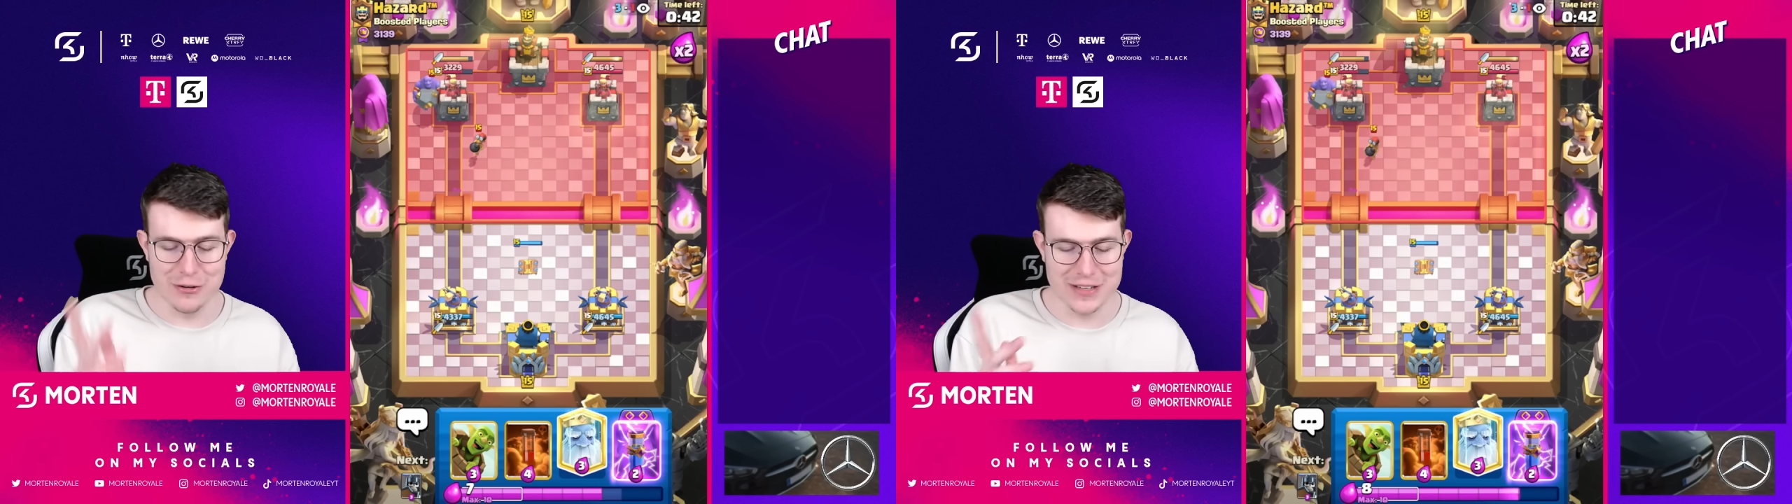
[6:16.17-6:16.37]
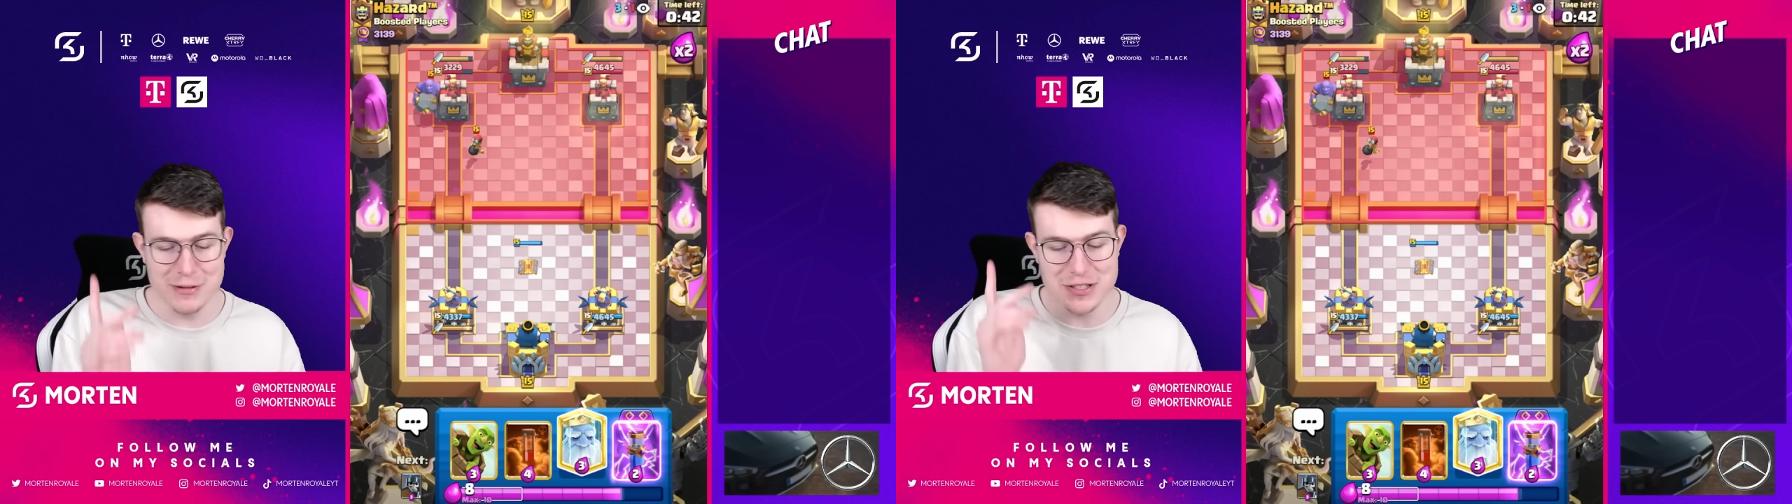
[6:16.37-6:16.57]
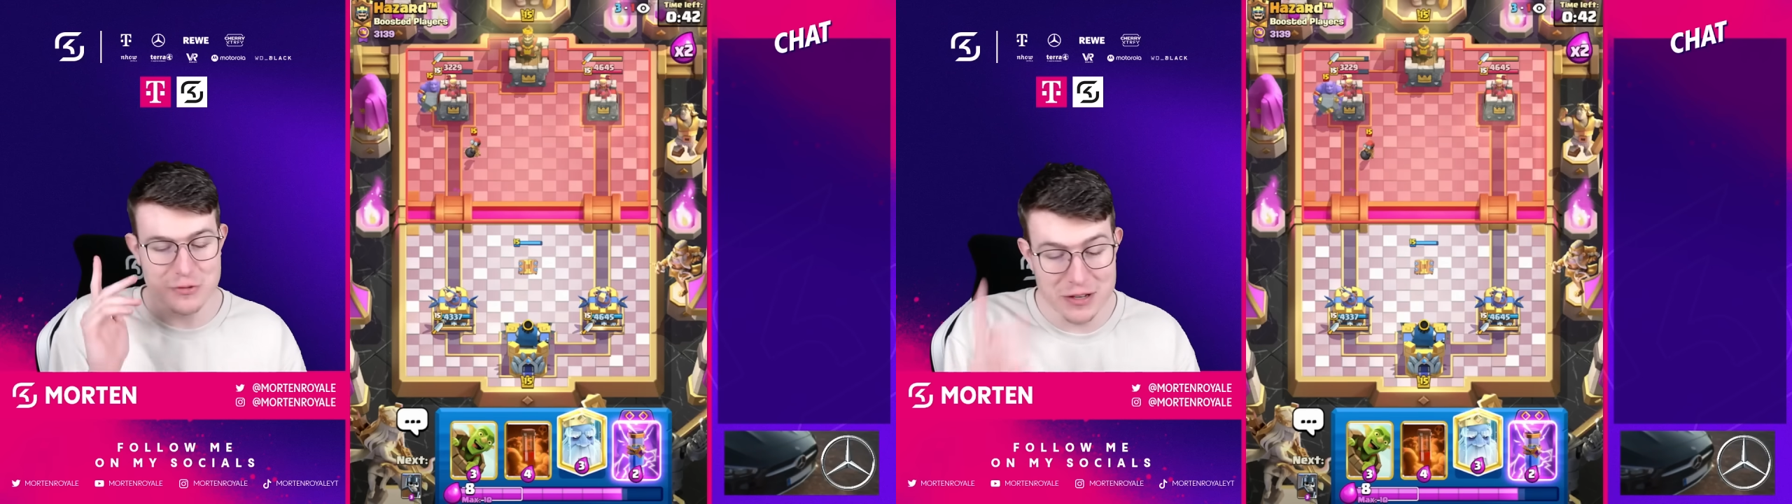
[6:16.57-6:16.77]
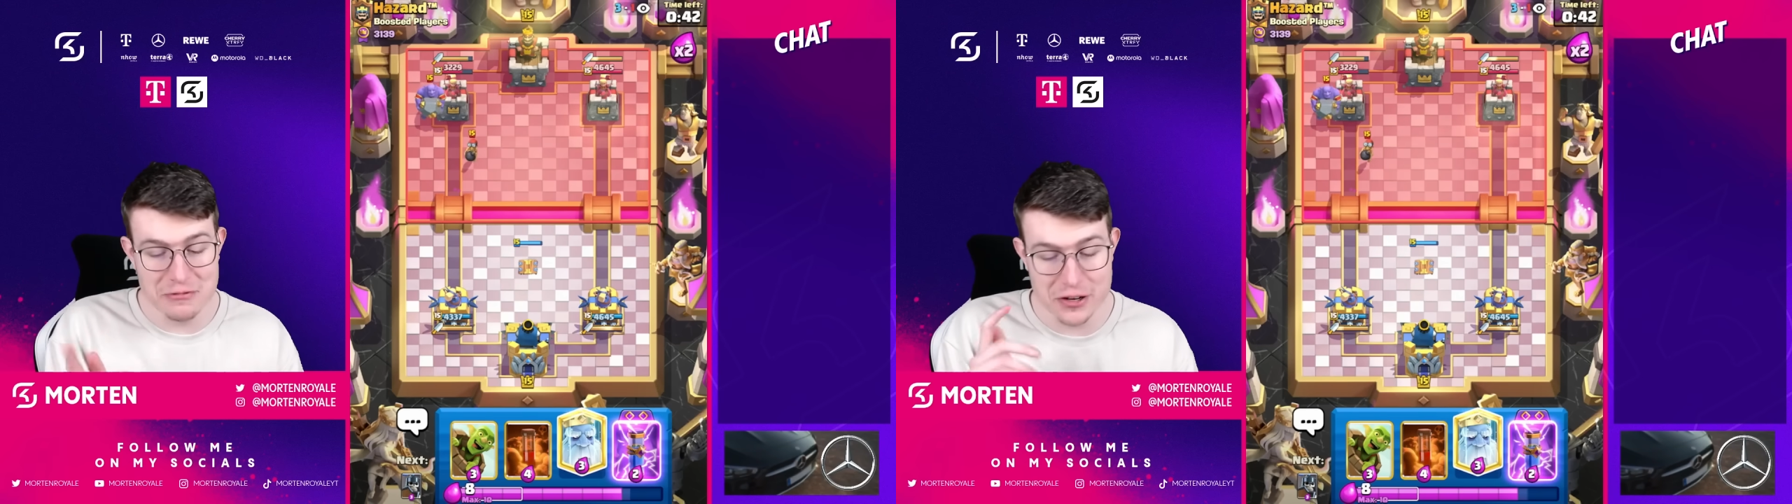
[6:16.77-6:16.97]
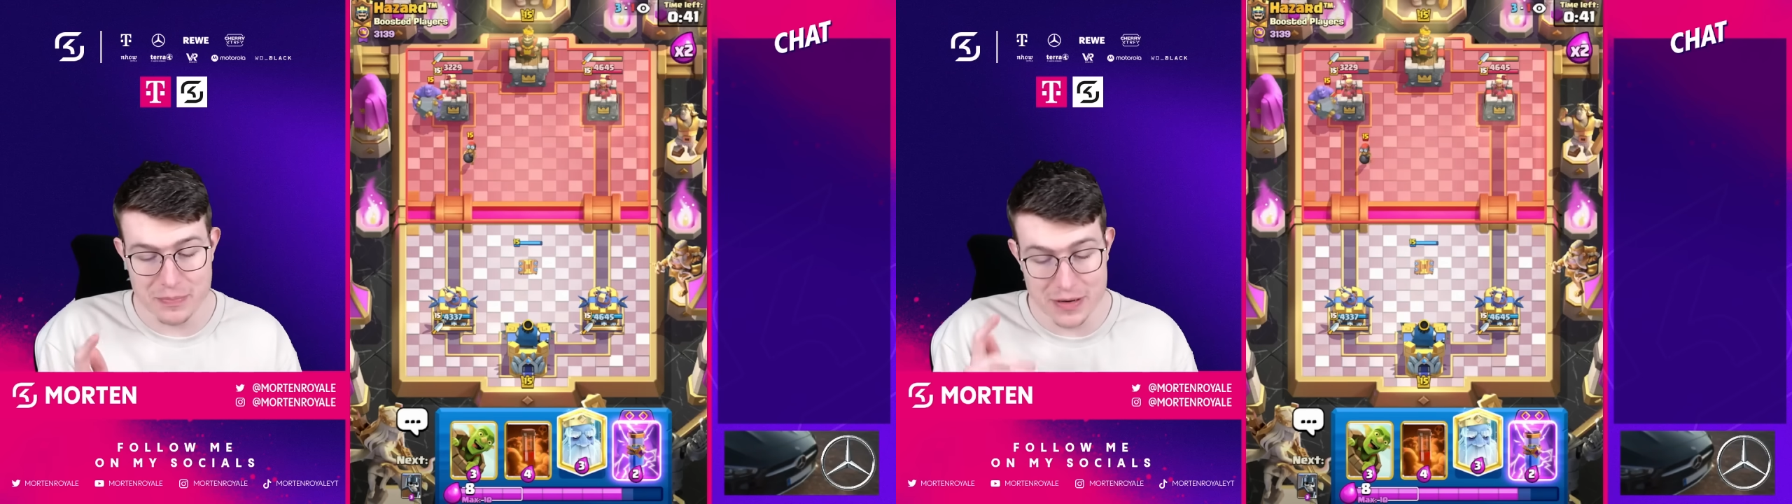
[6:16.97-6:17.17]
that was a really really
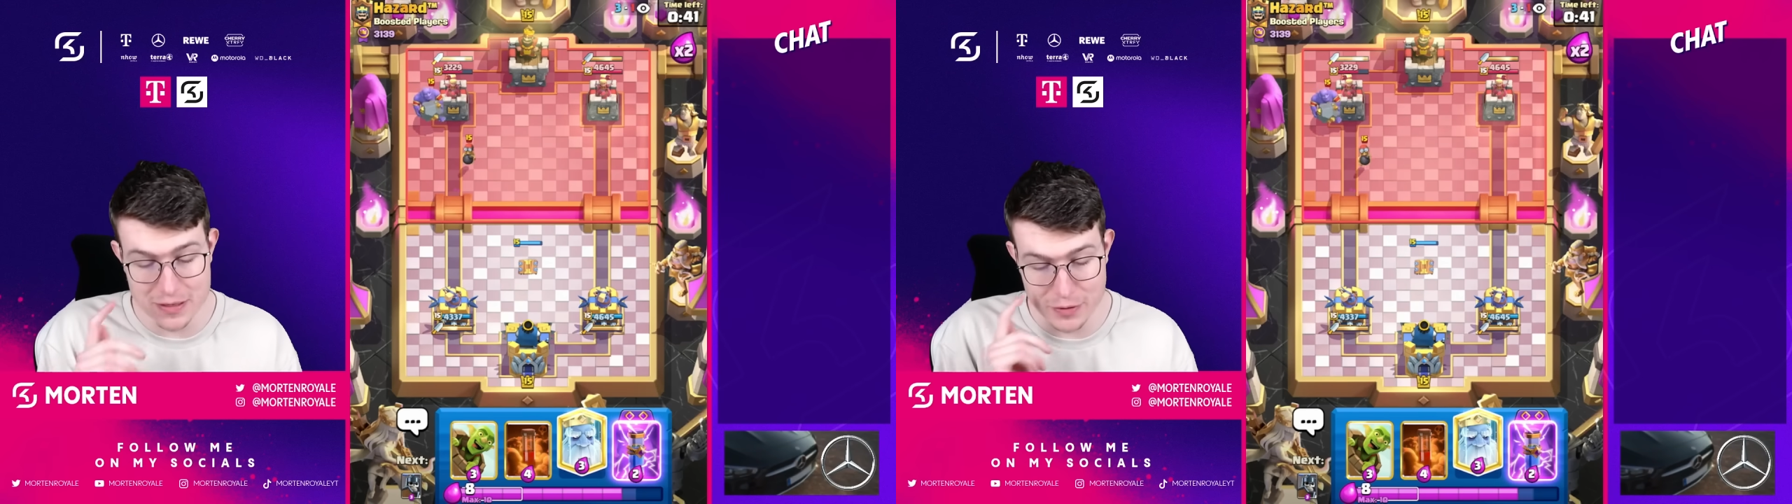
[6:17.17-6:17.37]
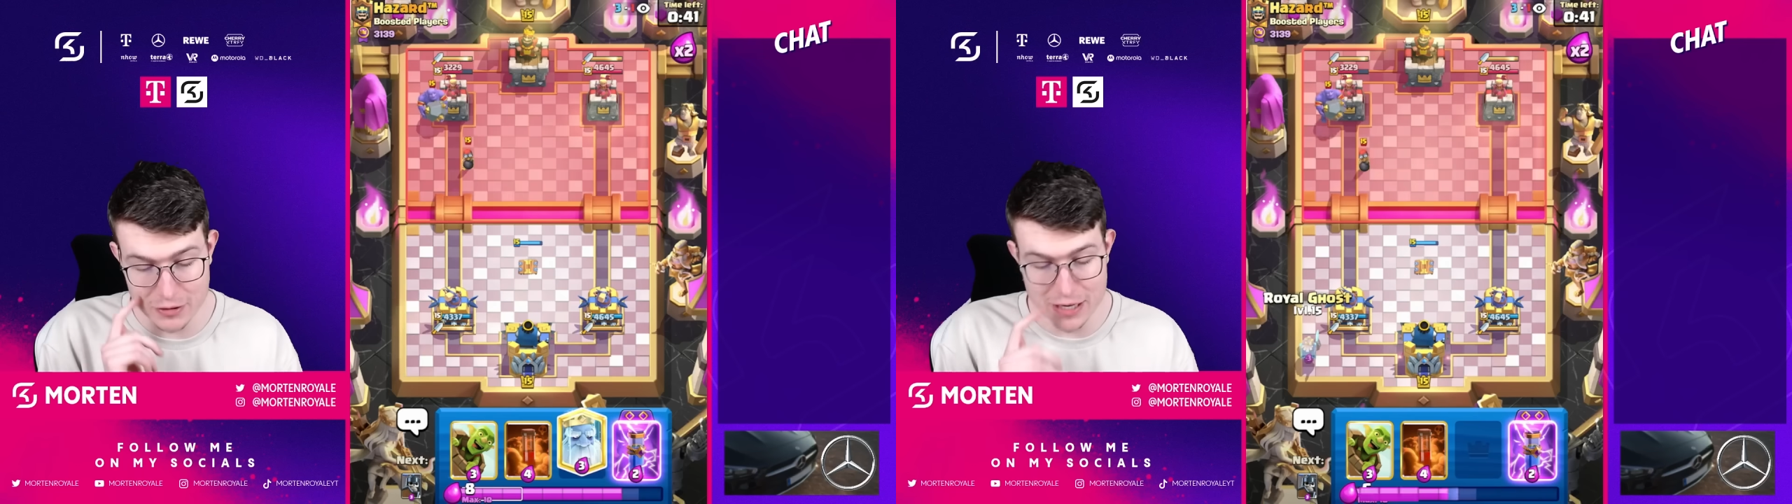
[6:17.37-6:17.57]
good uh, bowl.